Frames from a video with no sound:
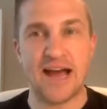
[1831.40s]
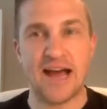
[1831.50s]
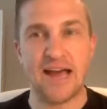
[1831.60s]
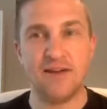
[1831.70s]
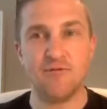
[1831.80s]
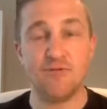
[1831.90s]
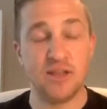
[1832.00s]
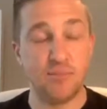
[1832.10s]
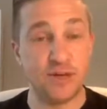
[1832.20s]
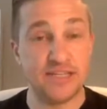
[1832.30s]
I
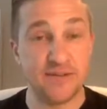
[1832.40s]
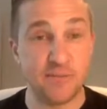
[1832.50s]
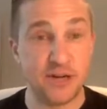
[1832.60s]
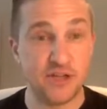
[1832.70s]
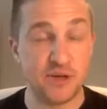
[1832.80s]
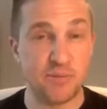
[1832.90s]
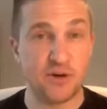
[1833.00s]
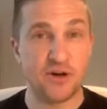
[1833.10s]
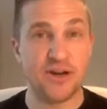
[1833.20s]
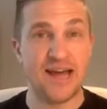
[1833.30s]
really appreciate everybody jumping on.